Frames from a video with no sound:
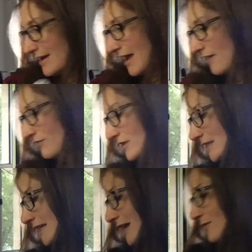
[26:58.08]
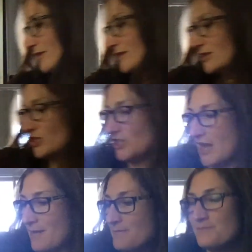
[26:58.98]
every day with this
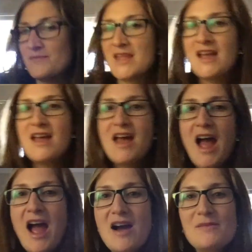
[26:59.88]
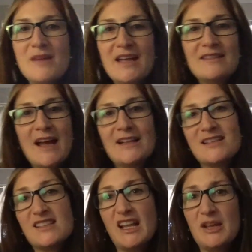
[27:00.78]
gem. And that's
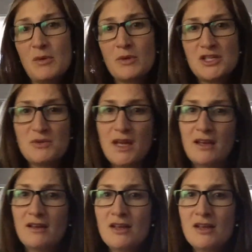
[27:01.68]
exactly what we're doing.